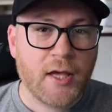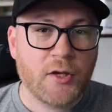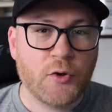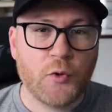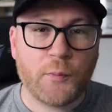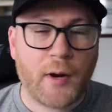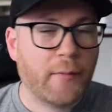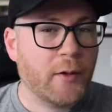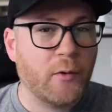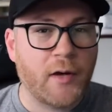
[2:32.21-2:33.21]
You
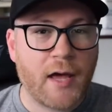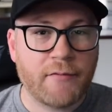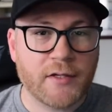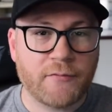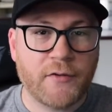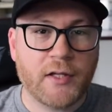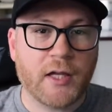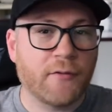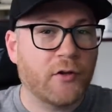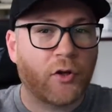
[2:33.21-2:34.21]
probably won't have this feeling
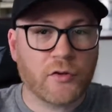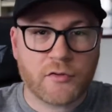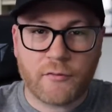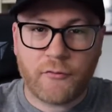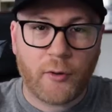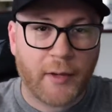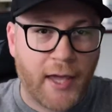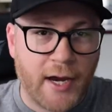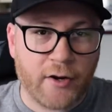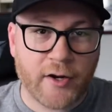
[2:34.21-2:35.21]
of claustrophobic
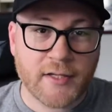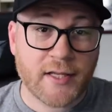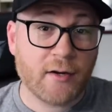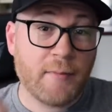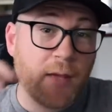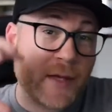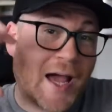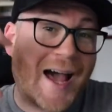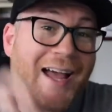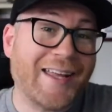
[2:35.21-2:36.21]
areas that are maybe
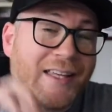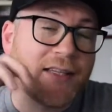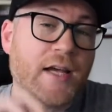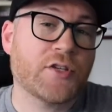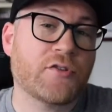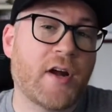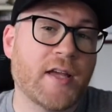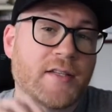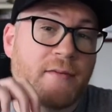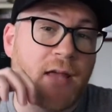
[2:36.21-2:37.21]
highly
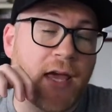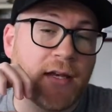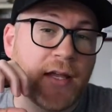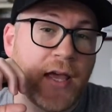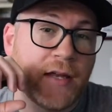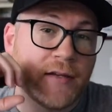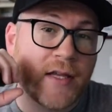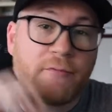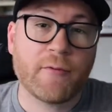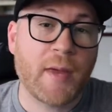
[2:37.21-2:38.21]
texturized and
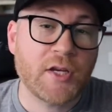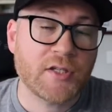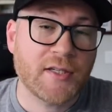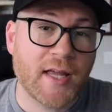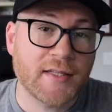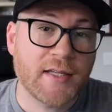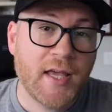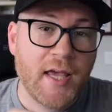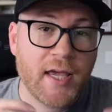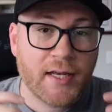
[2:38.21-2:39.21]
information dense
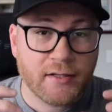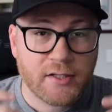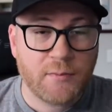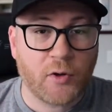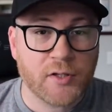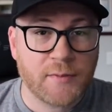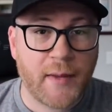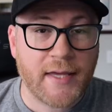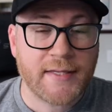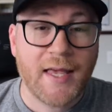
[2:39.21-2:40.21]
in a small
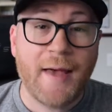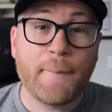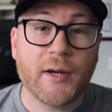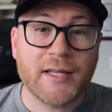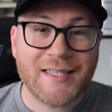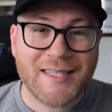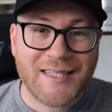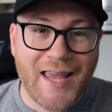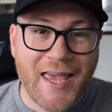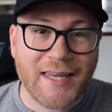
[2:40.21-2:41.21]
space, but
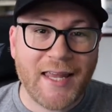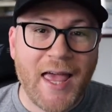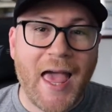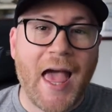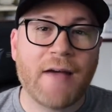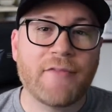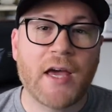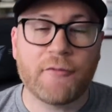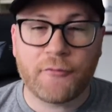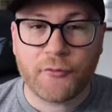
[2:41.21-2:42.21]
instead have
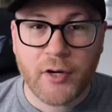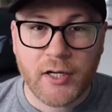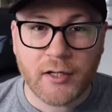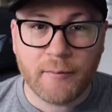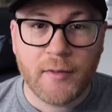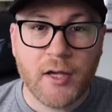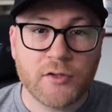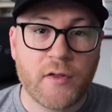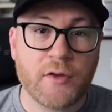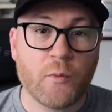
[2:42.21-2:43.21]
that freedom
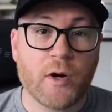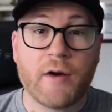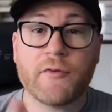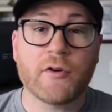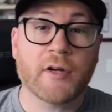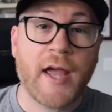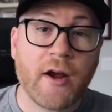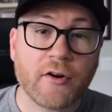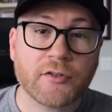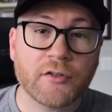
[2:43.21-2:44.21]
so that wherever your
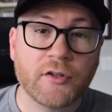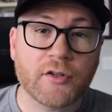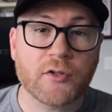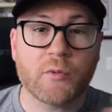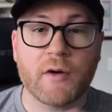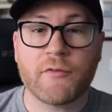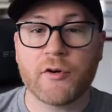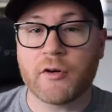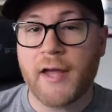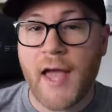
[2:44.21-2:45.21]
character looks or wherever
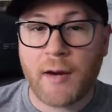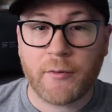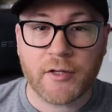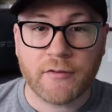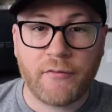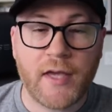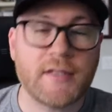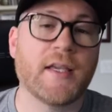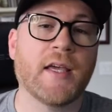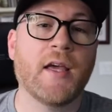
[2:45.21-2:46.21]
your camera is
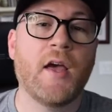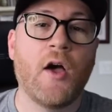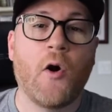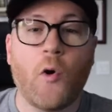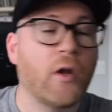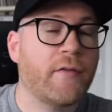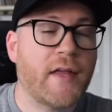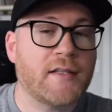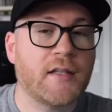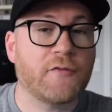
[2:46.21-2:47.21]
facing, all of
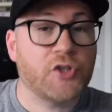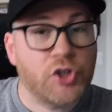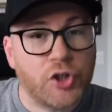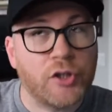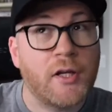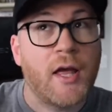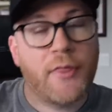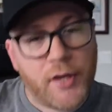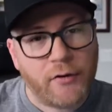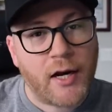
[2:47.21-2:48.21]
that stuff should
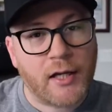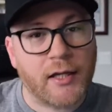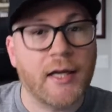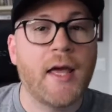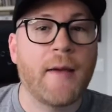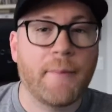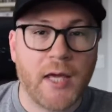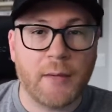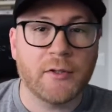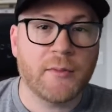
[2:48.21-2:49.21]
theoretically
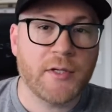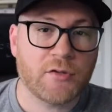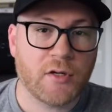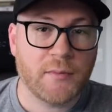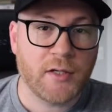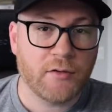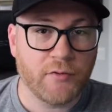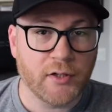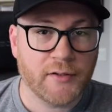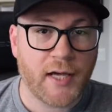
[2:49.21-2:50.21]
be able to be streamed in
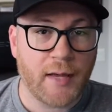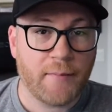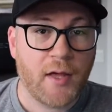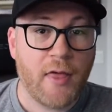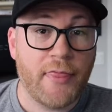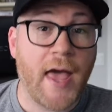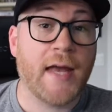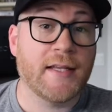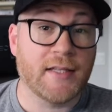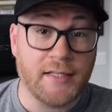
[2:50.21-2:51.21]
real time.
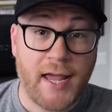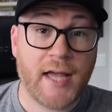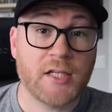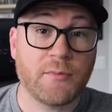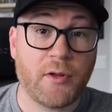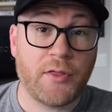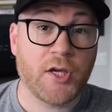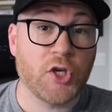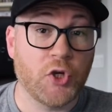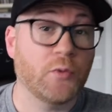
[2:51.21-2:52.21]
That is a tangible
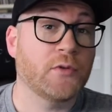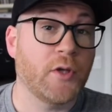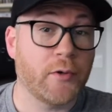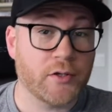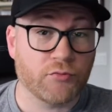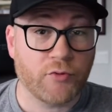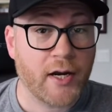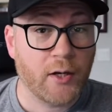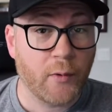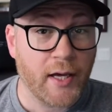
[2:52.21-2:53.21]
thing you will notice
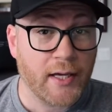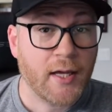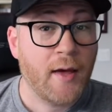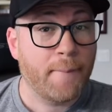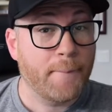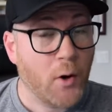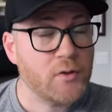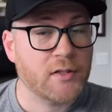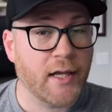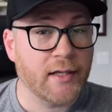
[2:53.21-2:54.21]
right away,
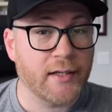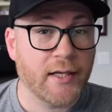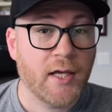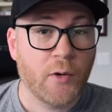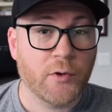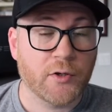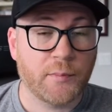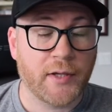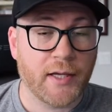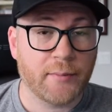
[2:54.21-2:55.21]
most likely when you're
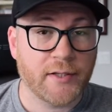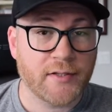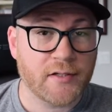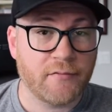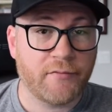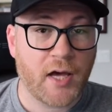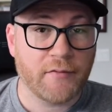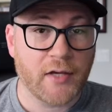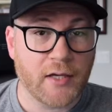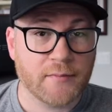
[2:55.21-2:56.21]
playing PlayStation
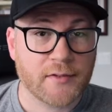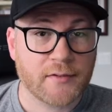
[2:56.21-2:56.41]
5 games.